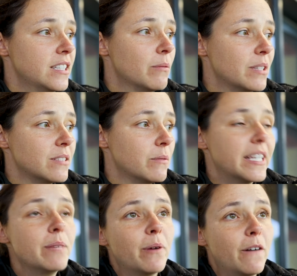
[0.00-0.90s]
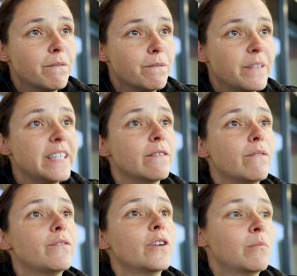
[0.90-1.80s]
you know, we keep our feet
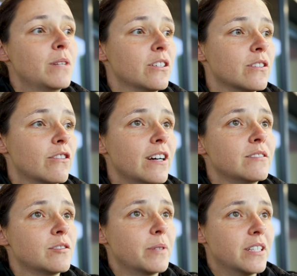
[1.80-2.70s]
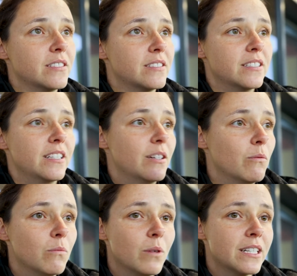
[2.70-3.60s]
firmly on the ground, because you know,
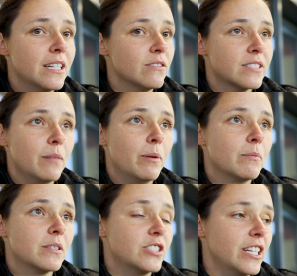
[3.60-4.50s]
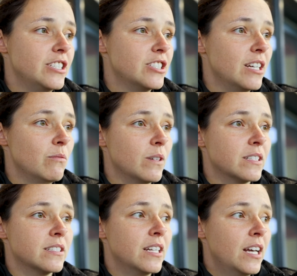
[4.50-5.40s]
one little slip up can change it,
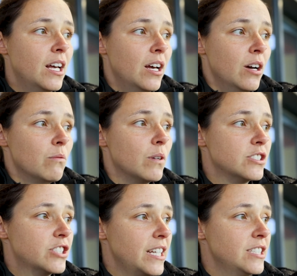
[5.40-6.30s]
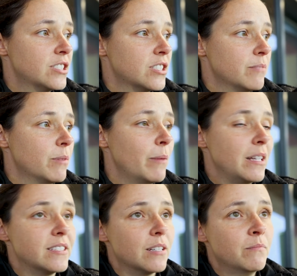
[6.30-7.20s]
one change and
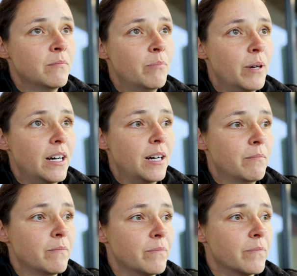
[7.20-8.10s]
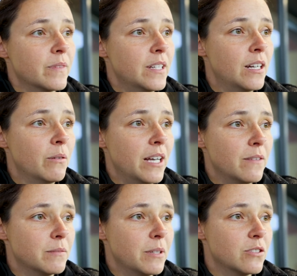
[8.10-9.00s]
momentum. But you know, we
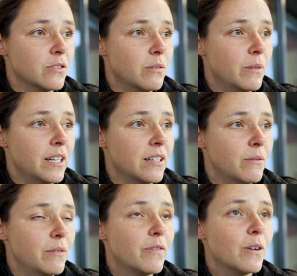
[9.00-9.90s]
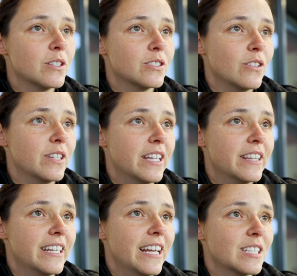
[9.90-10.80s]
have to make sure that we're focused on
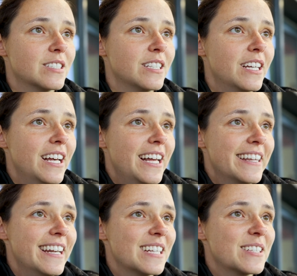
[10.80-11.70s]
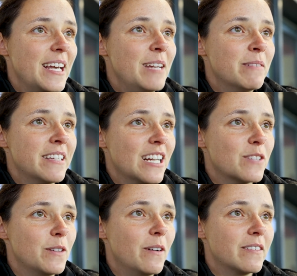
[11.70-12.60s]
the next game and the
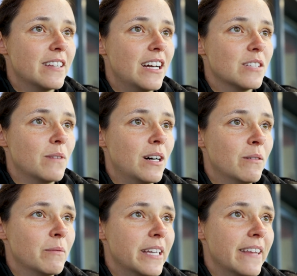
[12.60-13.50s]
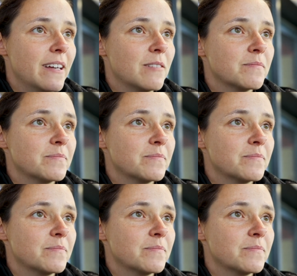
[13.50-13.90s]
next few after that as well when we get there.